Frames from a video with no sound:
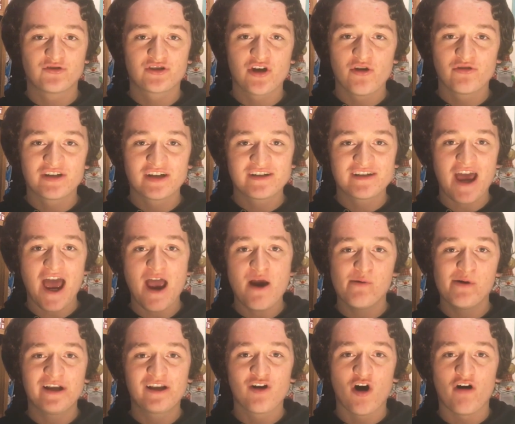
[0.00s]
So today
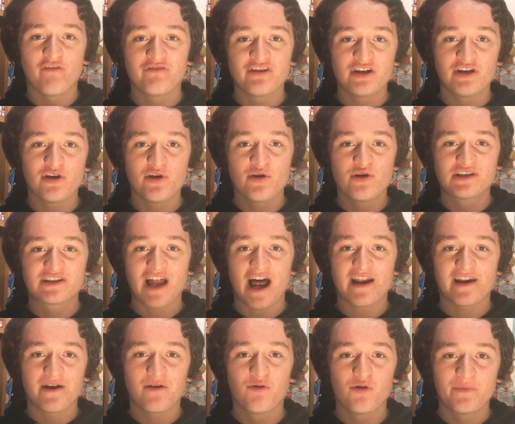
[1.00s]
we got the news
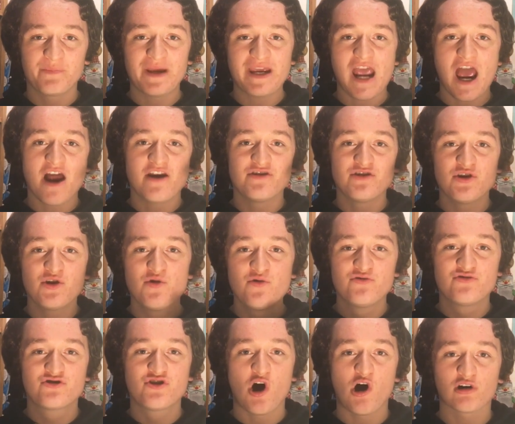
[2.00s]
that there would be a
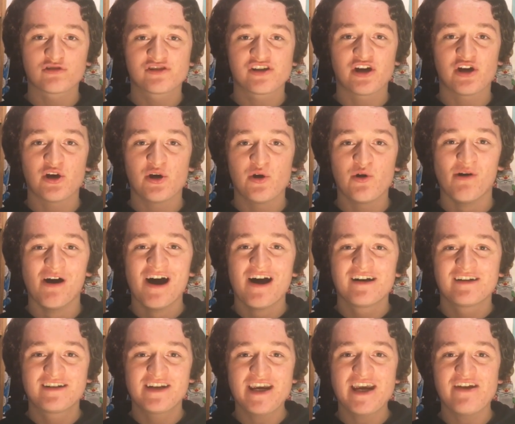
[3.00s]
new Doctor Who
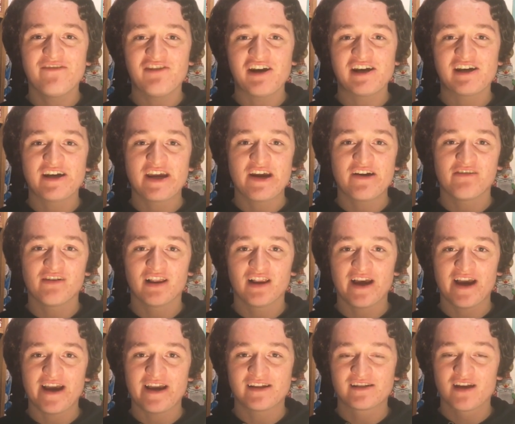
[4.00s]
DVD
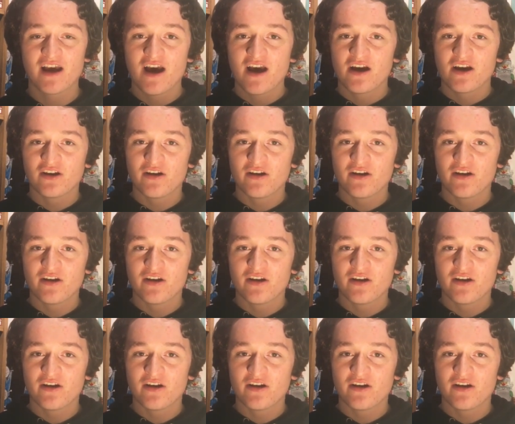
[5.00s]
release